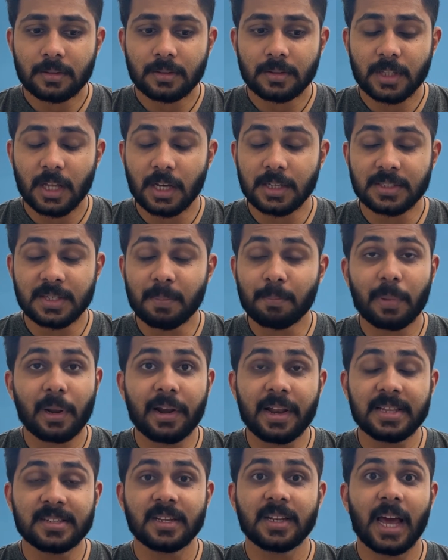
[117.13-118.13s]
the simple
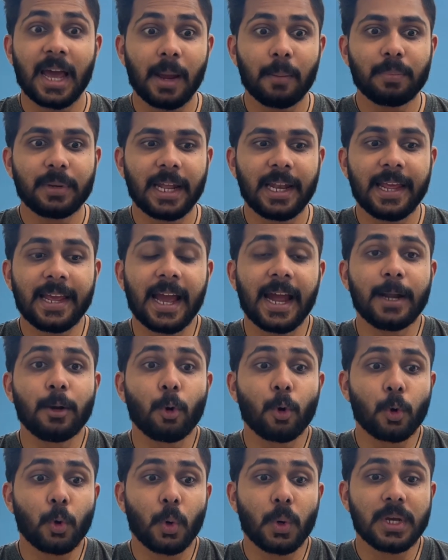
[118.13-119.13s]
reason I am telling I
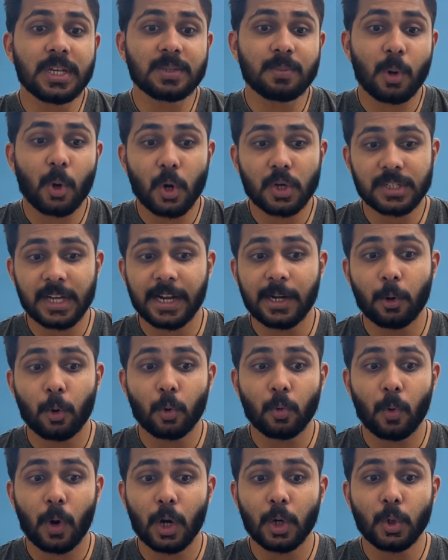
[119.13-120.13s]
don't know is because I
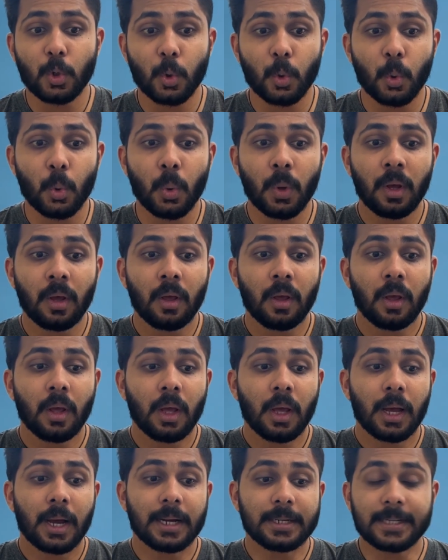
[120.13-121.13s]
don't want to
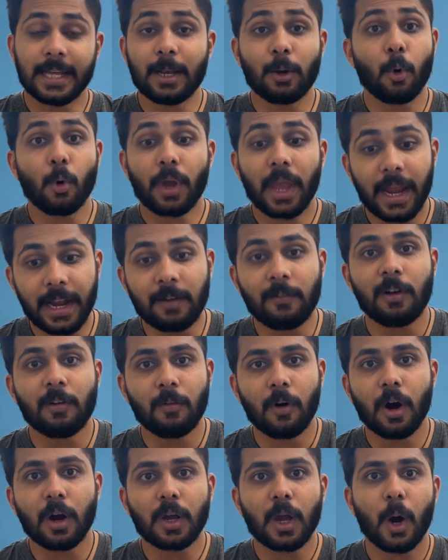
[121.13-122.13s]
tell okay it will
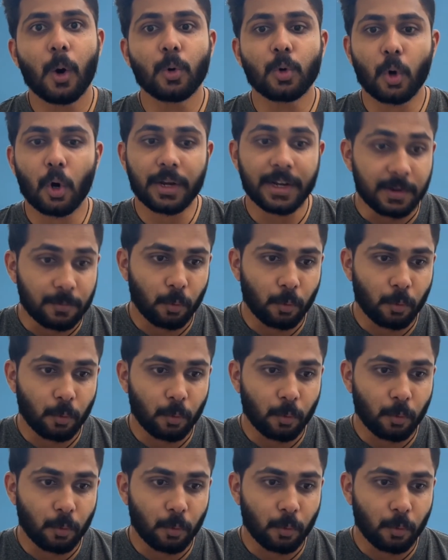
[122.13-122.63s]
work out or it